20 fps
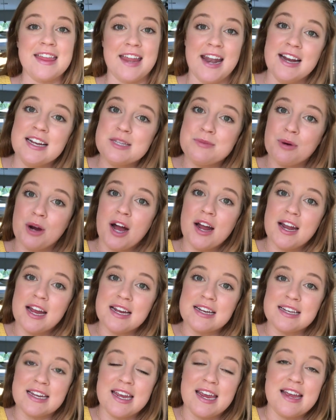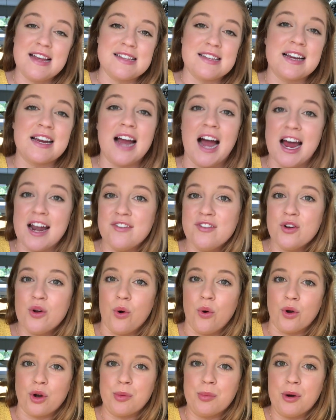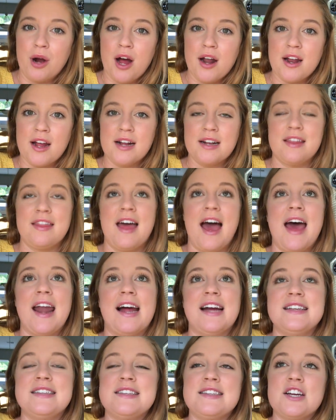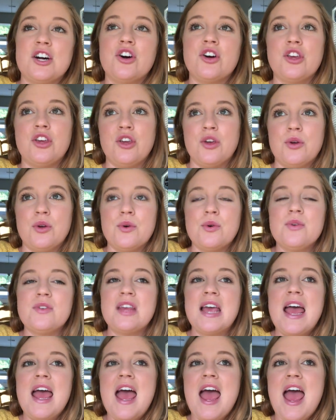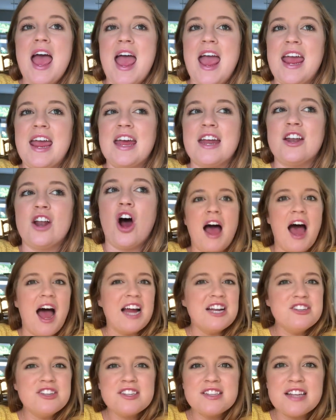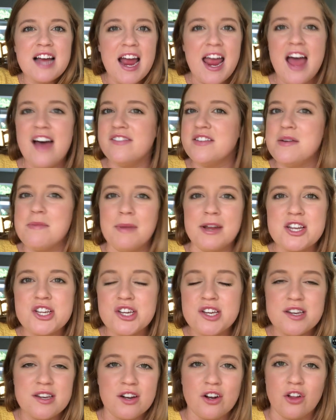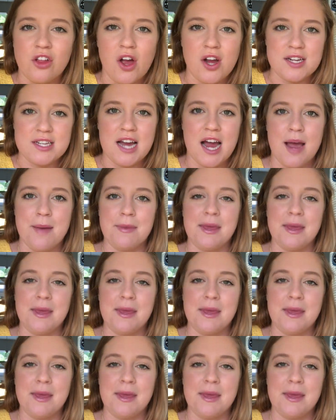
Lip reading: The next product is kind of an older product that I still use, and I haven't mentioned in a long time.